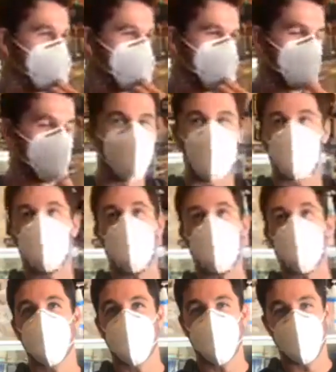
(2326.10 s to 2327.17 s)
it's cool to
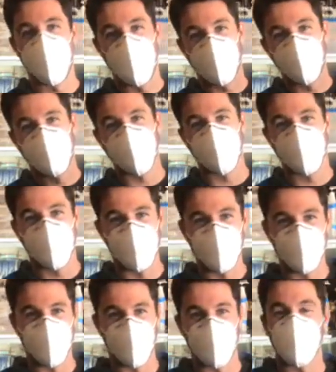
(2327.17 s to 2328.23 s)
paddle with her now, and
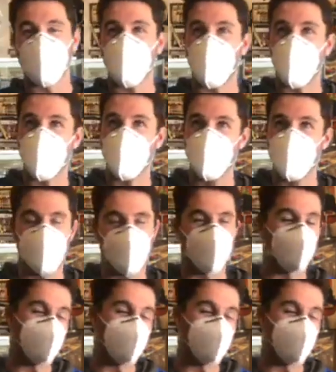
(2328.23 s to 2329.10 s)
her and her dad, or her